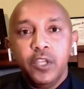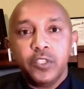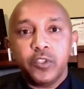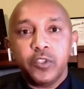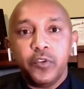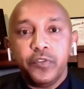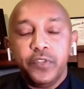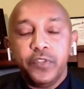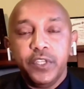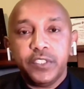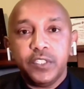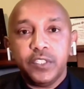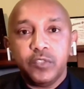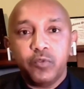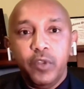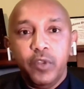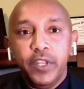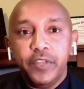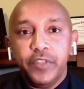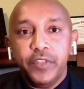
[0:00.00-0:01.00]
So this
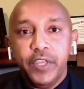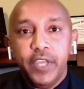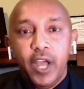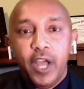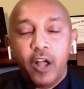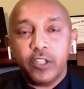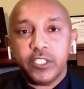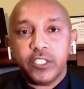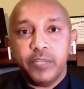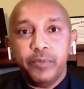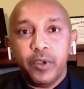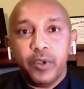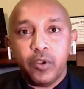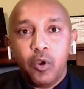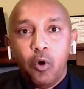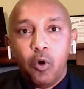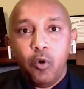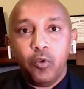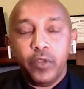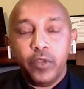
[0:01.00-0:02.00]
is really the ultimate
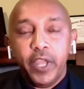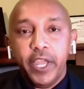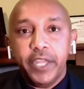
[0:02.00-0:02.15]
goal,